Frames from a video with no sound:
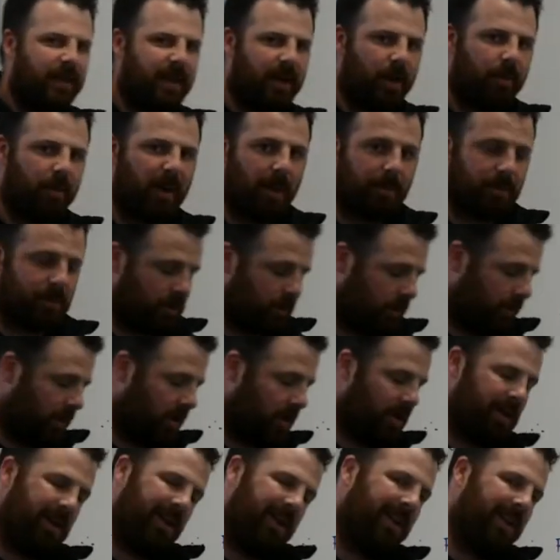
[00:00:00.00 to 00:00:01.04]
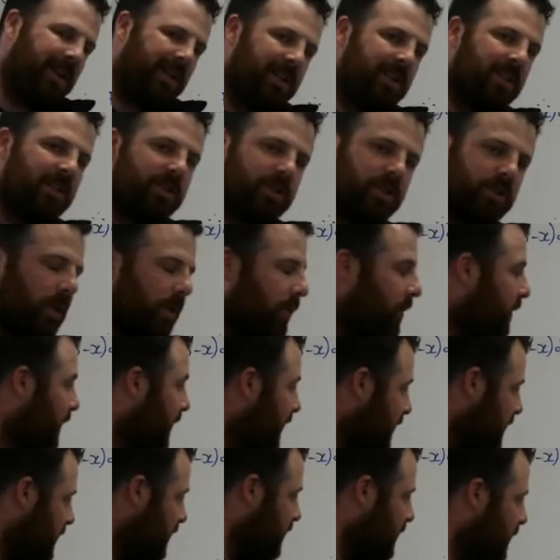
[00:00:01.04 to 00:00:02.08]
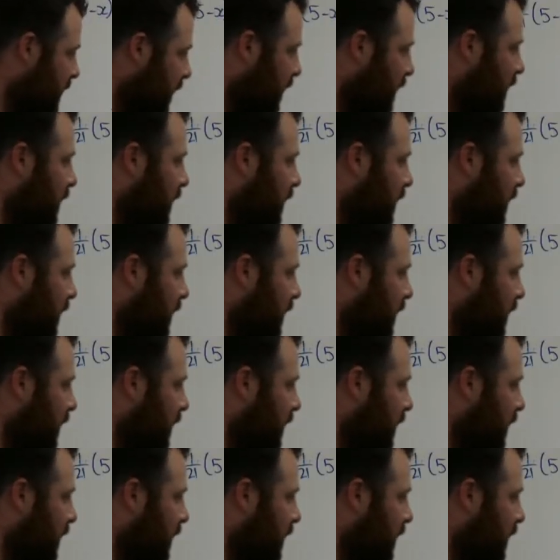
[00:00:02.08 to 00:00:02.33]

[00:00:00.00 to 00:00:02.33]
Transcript: that I'm up to. So this